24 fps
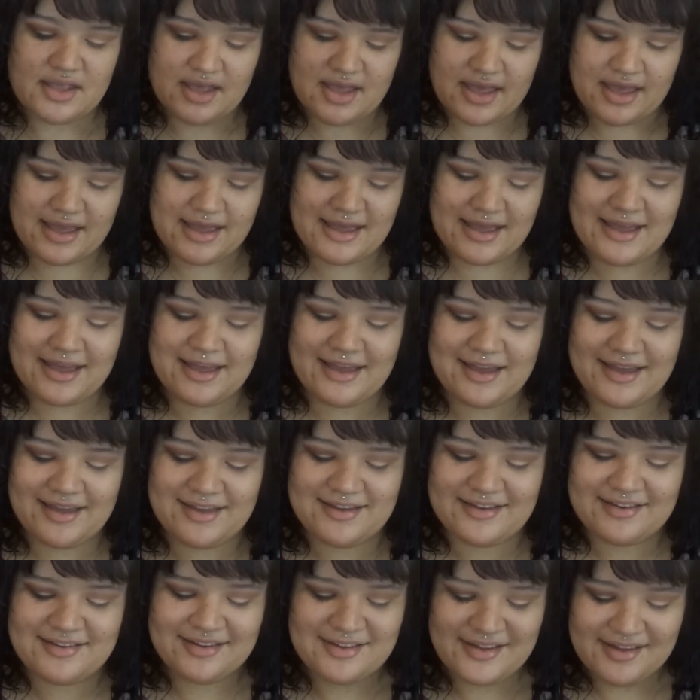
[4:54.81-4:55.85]

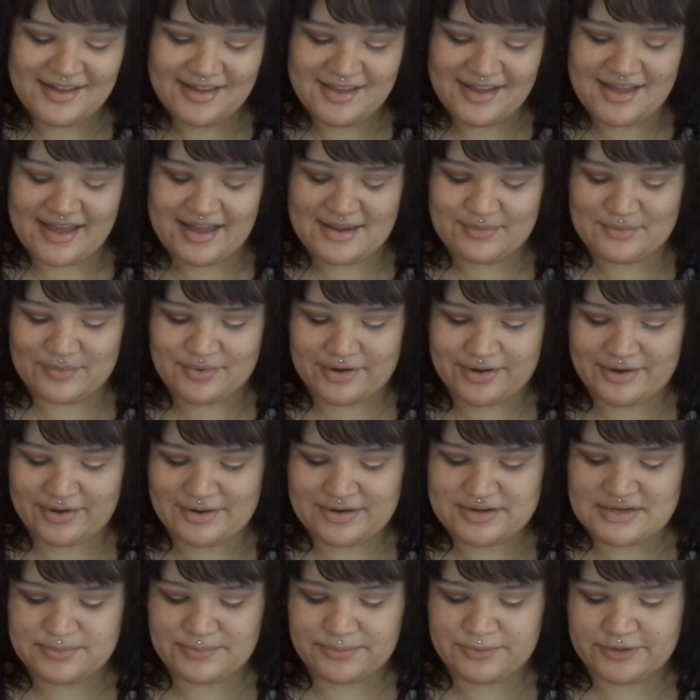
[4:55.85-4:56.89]
And we're going
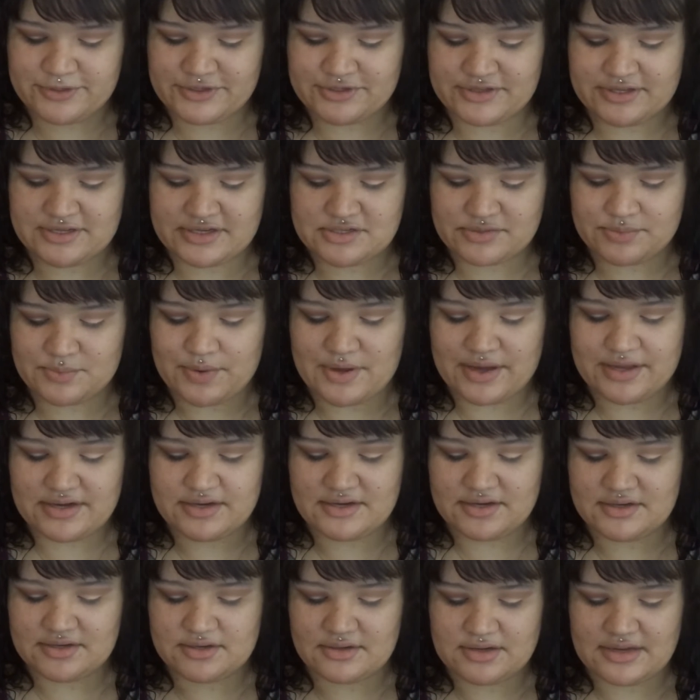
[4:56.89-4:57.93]
to push this one
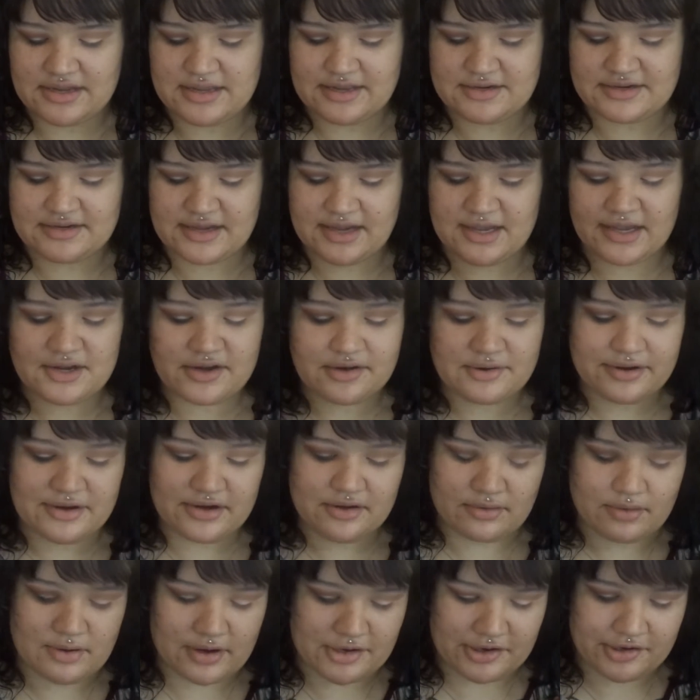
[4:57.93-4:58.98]
tighter
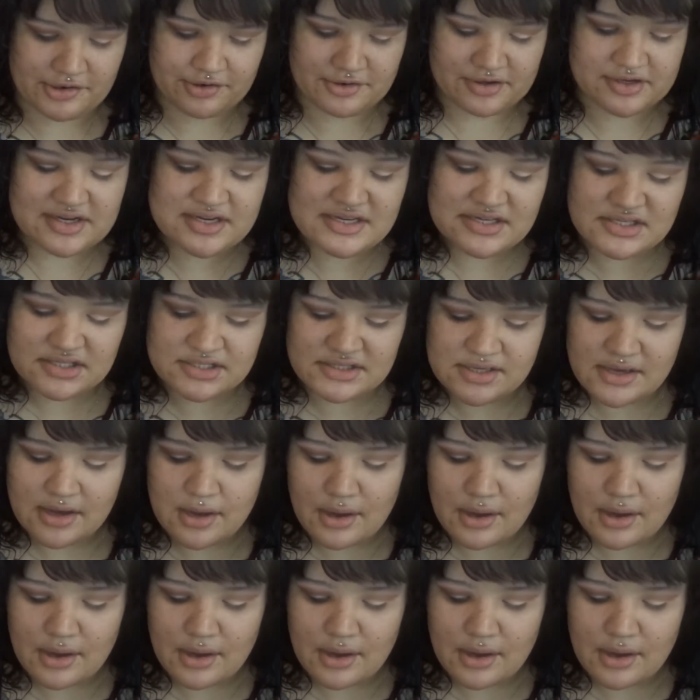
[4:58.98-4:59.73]
into our crease.